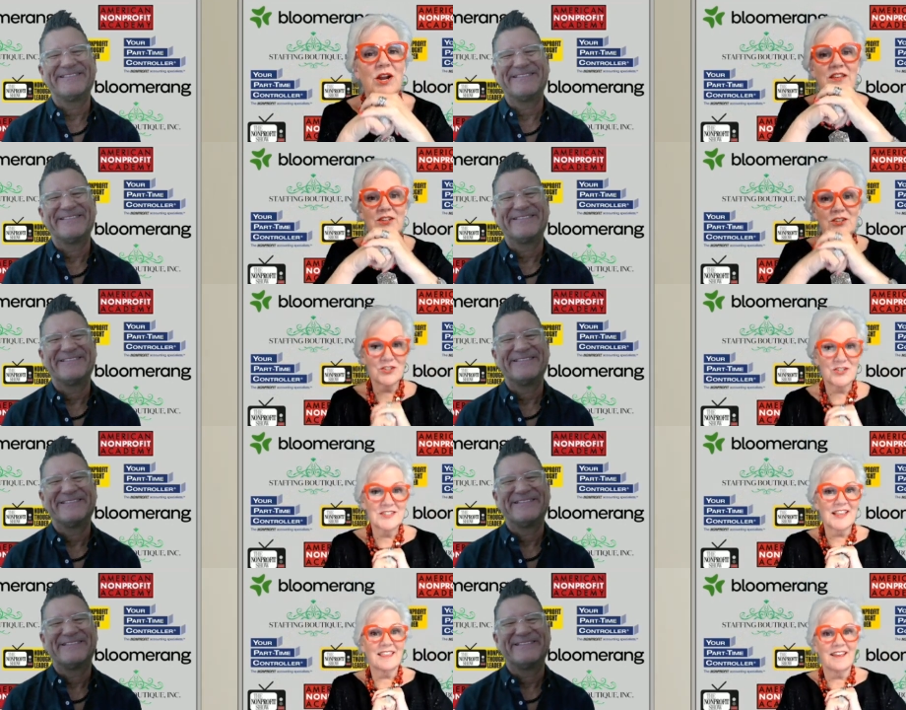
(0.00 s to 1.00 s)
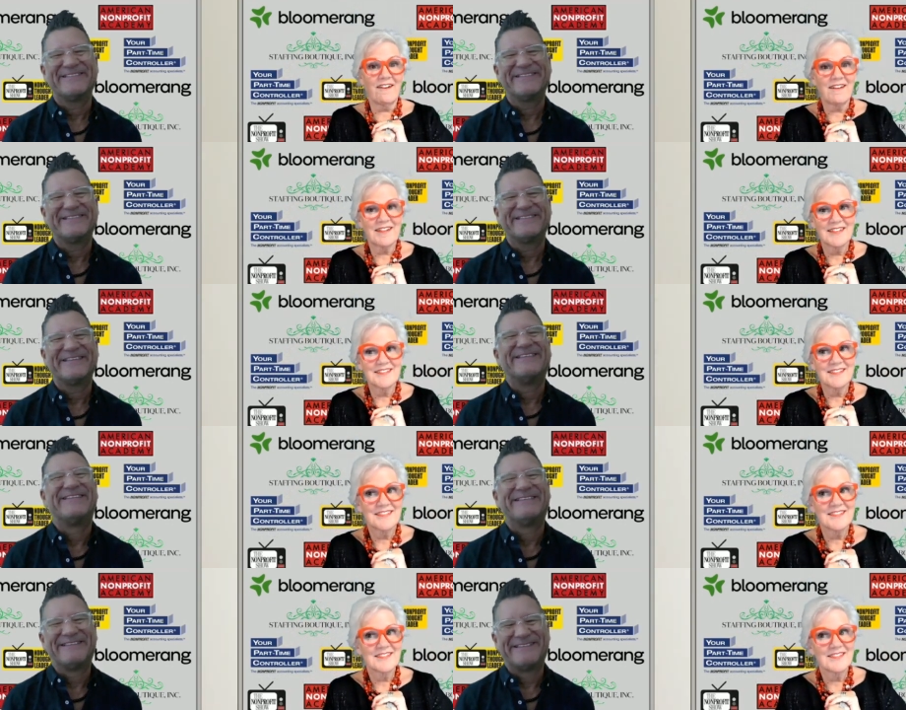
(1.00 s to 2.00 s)
Speaker 1: and then you just sit there
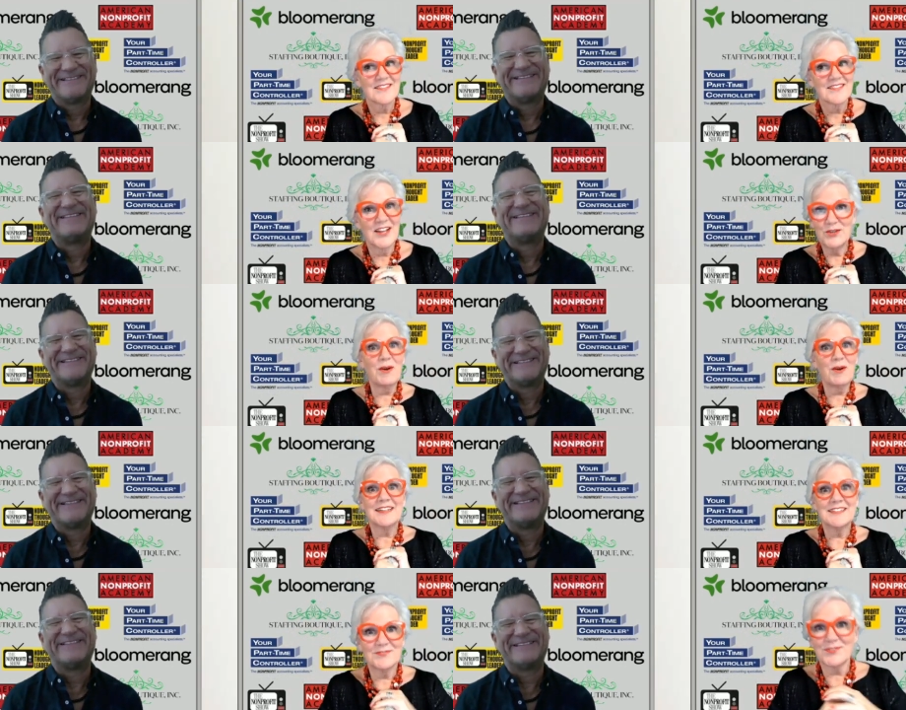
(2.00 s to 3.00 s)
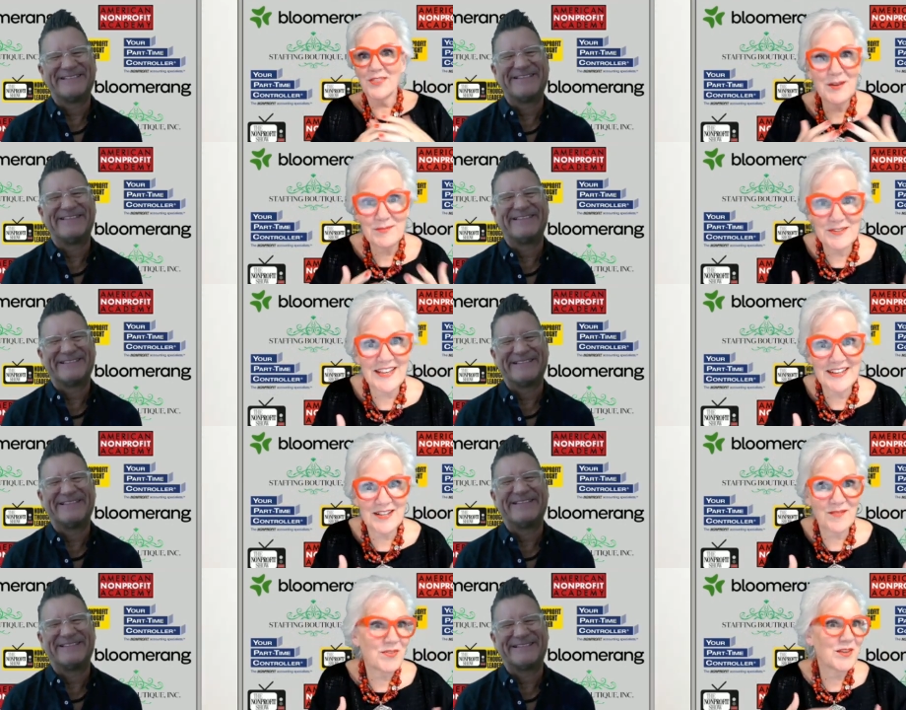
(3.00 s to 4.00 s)
and you wait for them to say
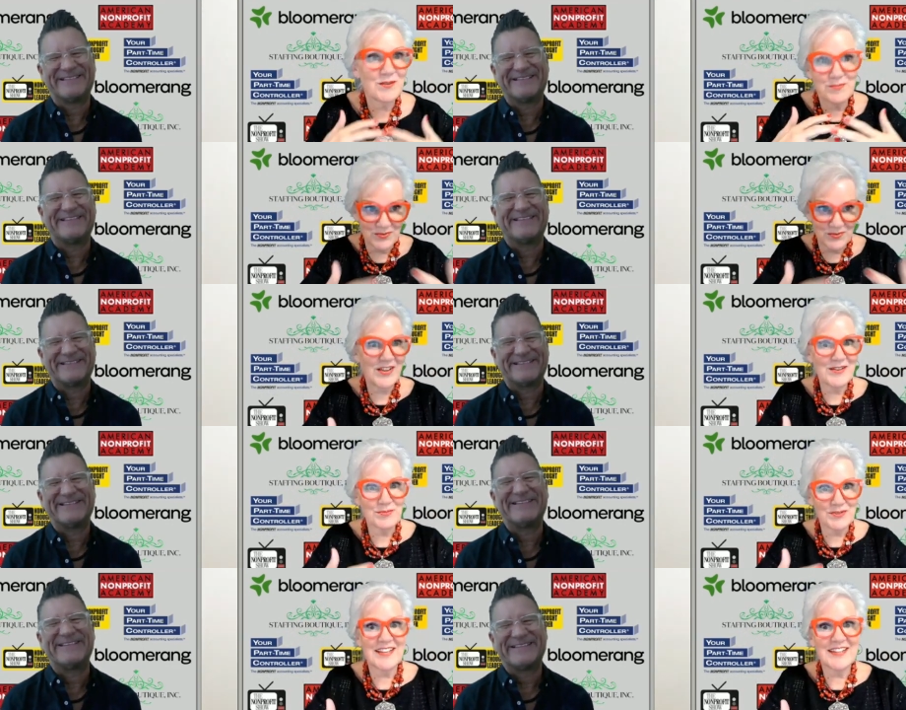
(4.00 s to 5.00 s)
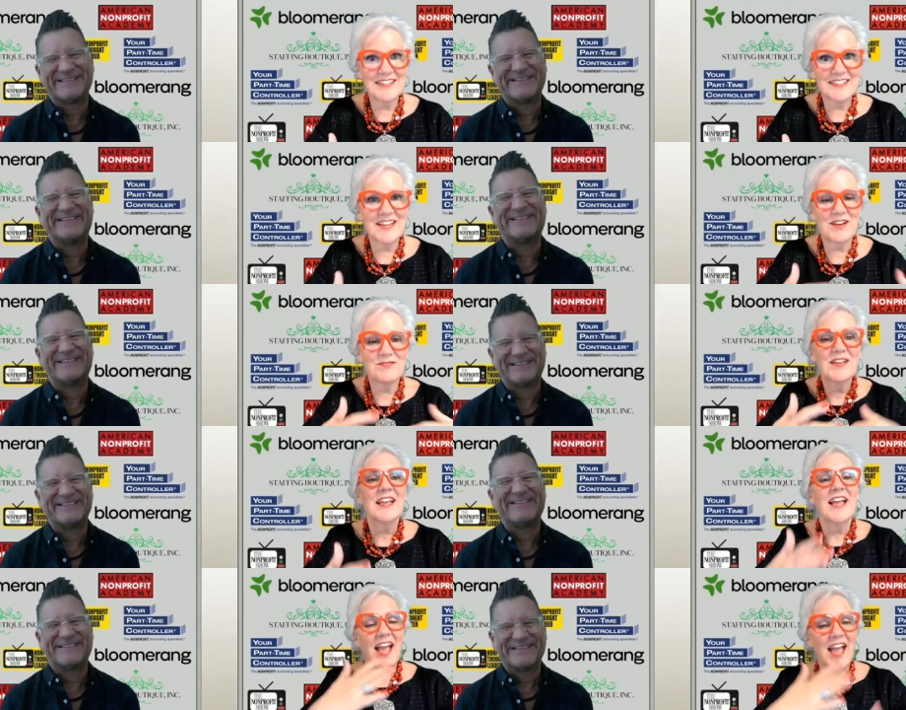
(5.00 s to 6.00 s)
something or prevent, present stuff.
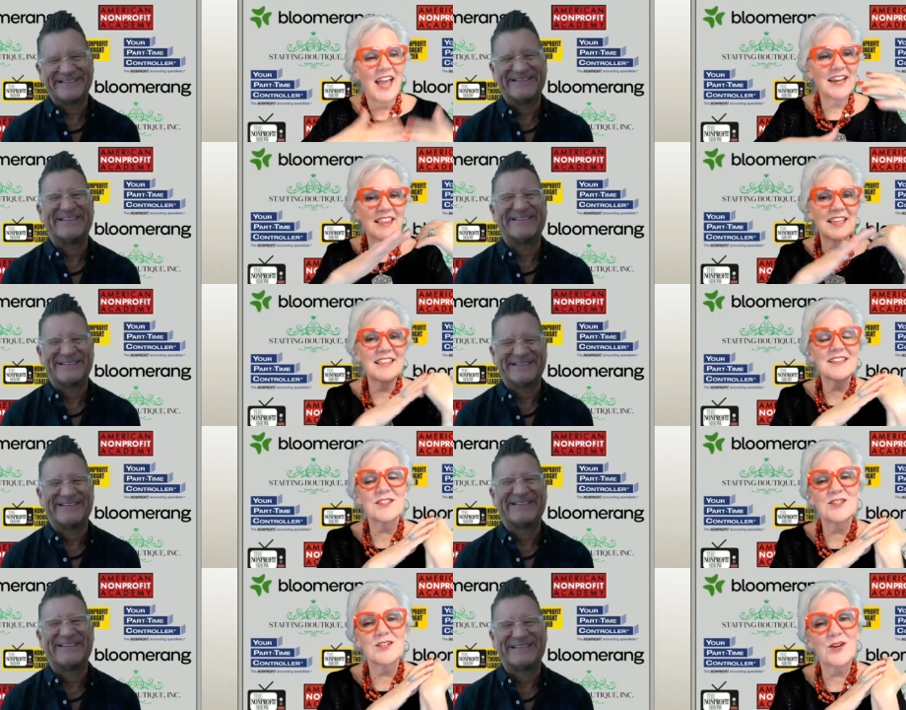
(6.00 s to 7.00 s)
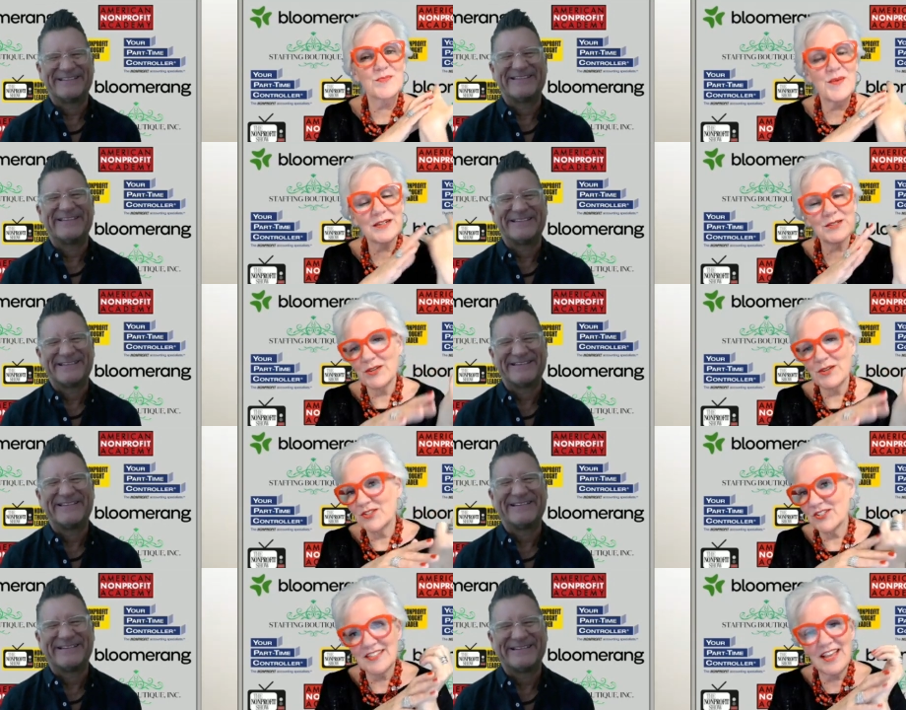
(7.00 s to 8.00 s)
And I think this goes back to what you
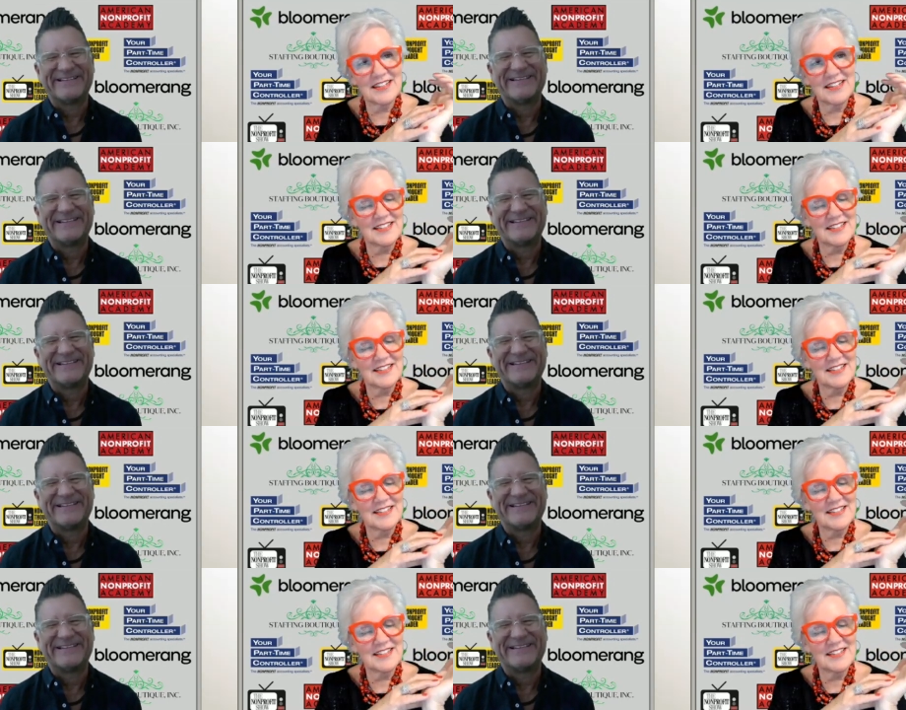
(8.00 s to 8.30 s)
just said